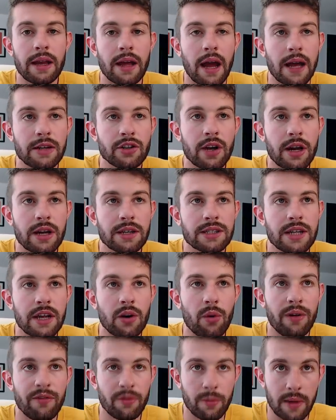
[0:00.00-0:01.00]
I try to stay
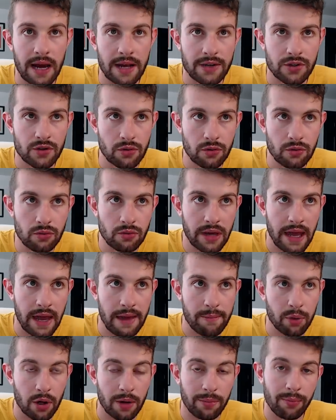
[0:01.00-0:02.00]
away from guys who
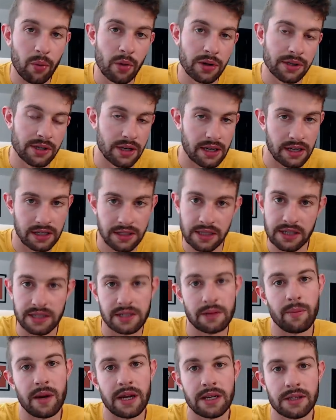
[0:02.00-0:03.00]
can't put up points on a
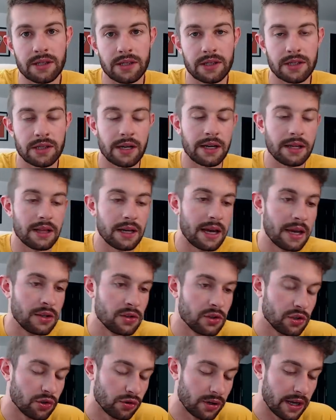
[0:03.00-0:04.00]
consistent basis, like the
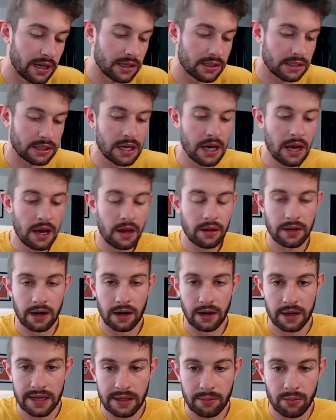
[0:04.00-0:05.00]
Kenyon Drakes, the
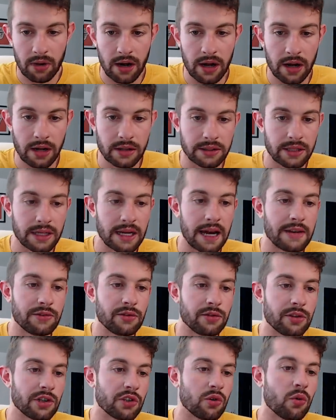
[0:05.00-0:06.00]
Eric Ebrons, and the guys who
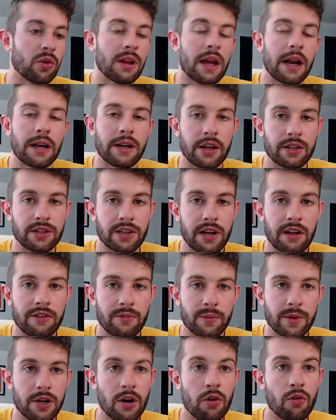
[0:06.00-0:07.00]
just score a lot of touchdowns
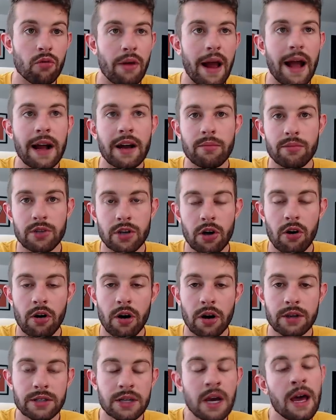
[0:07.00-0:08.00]
but don't rack up
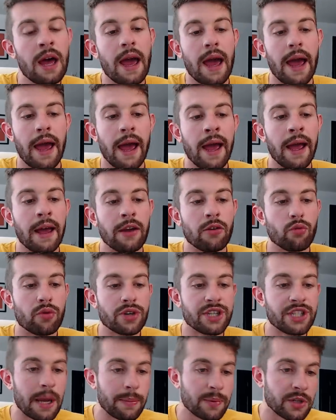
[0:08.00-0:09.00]
yards and
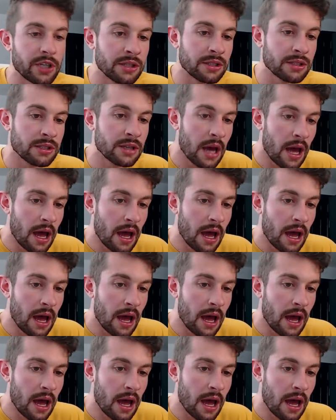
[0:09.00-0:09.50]
receptions.